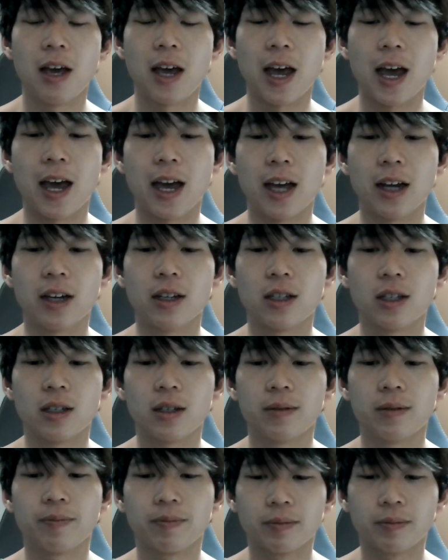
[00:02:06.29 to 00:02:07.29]
And
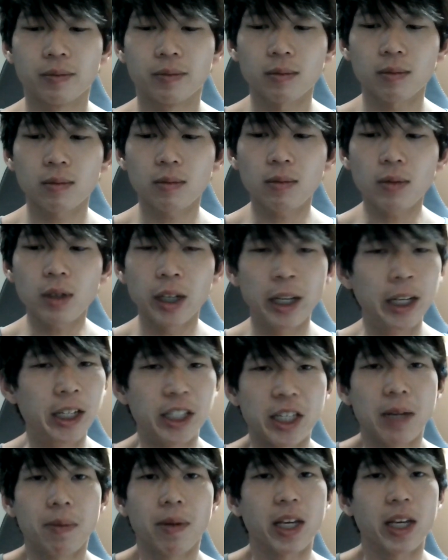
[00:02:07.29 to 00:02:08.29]
he
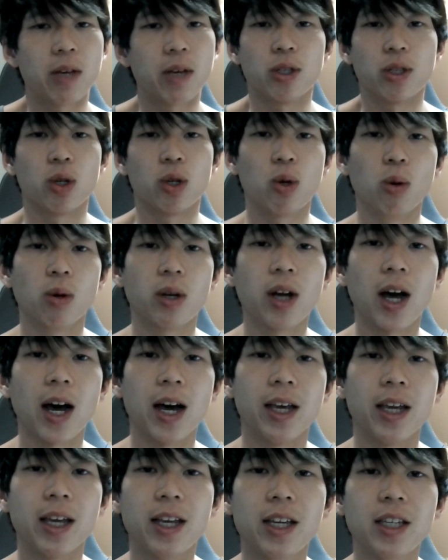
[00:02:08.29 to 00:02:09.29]
seemed like he was a cool
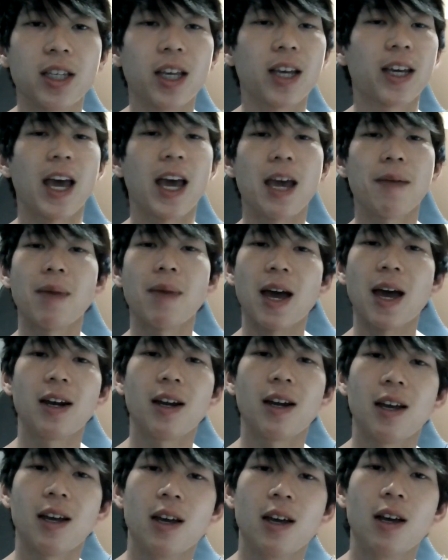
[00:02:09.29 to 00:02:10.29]
guy. He's like, hey man,
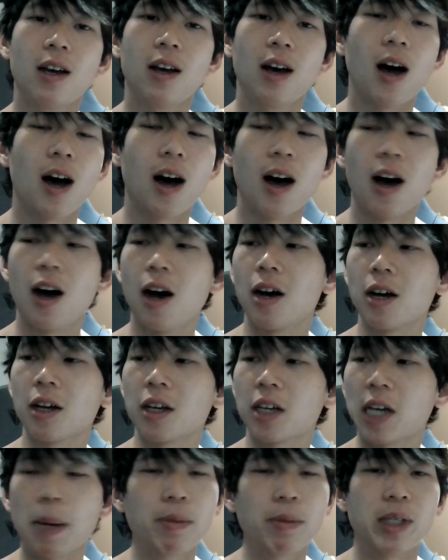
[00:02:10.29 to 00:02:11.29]

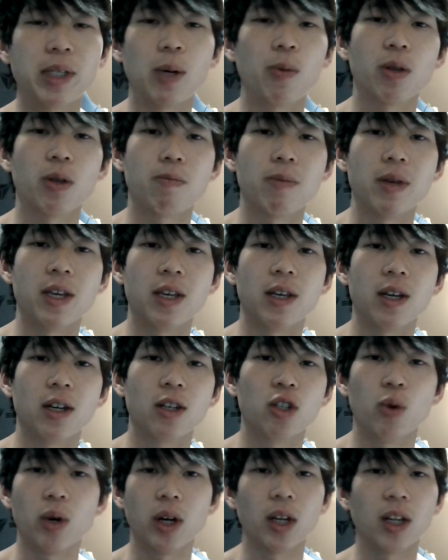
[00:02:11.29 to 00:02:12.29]
come sit with me
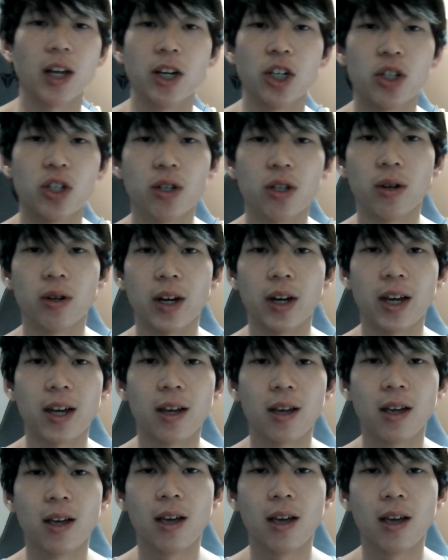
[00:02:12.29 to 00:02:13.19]
during lunch, okay?